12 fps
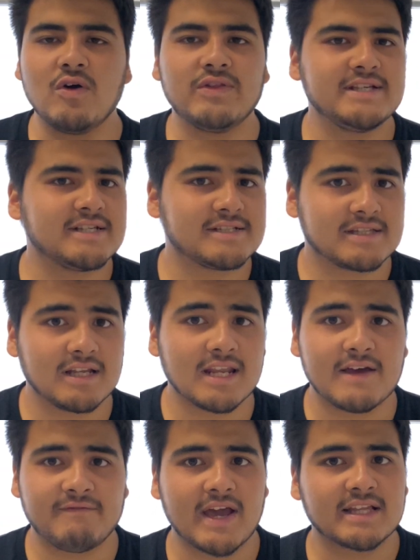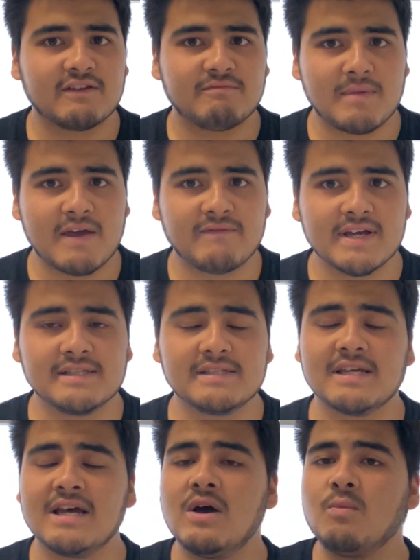these are still effective methods,
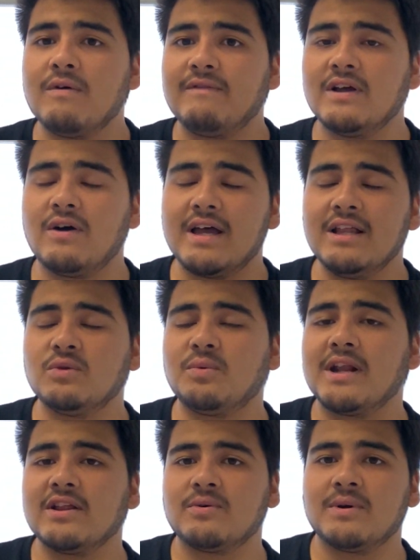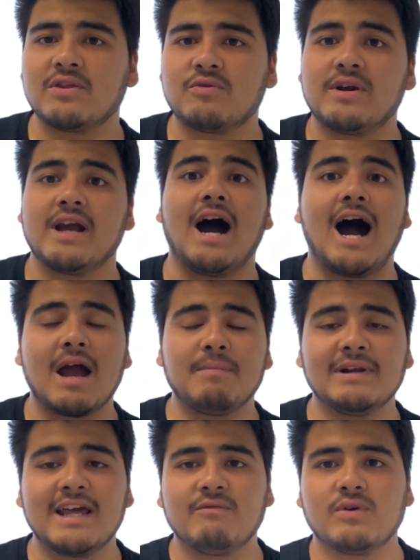within in 2023, I
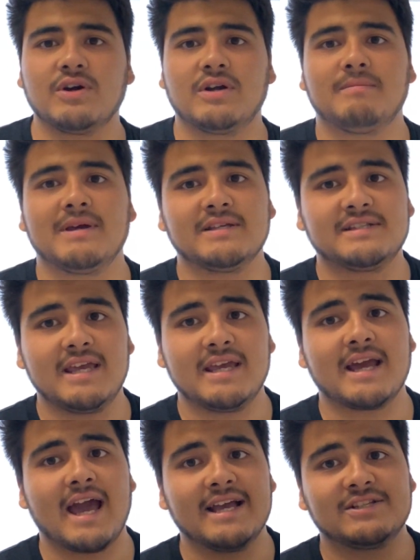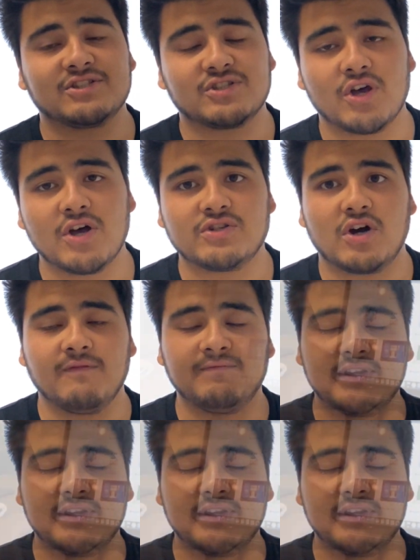believe we're going to be seeing a surge of